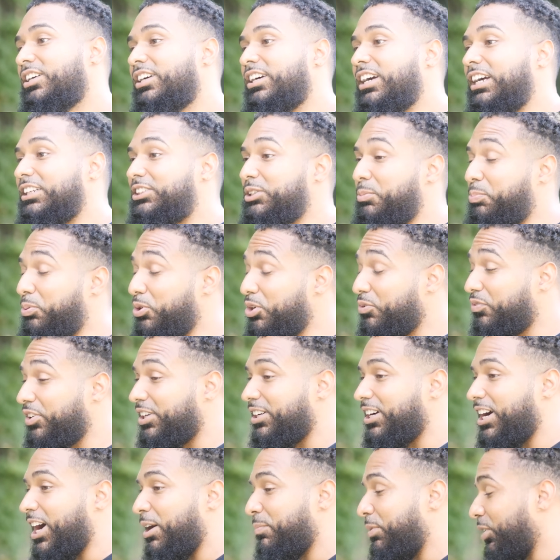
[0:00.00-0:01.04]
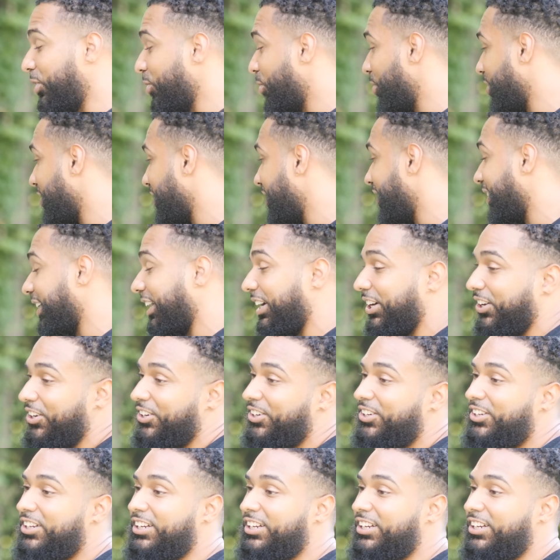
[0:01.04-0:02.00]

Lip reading: And to prove it, I'll be doing it here